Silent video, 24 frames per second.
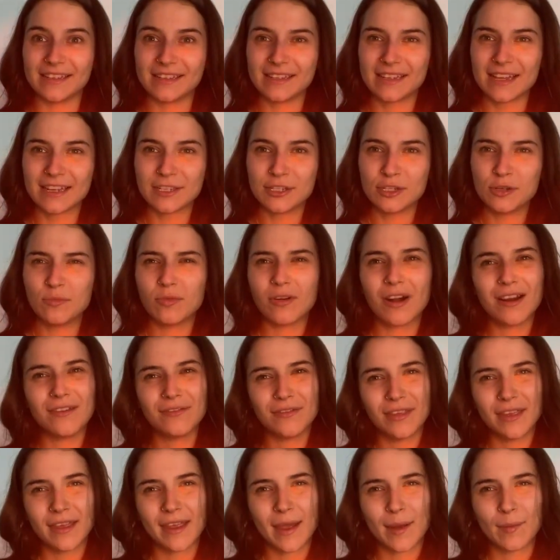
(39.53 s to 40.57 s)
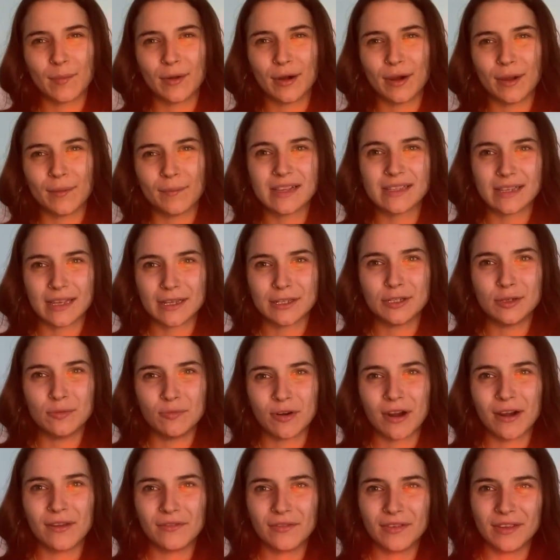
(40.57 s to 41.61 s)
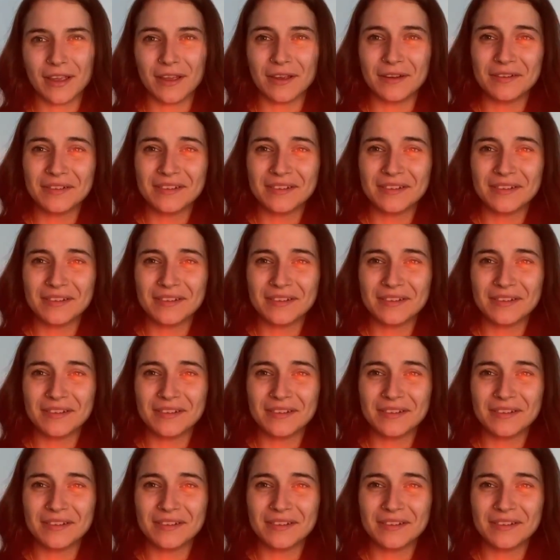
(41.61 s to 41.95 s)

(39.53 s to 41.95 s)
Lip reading: Is that too bright for the camera? Is that too bright for you?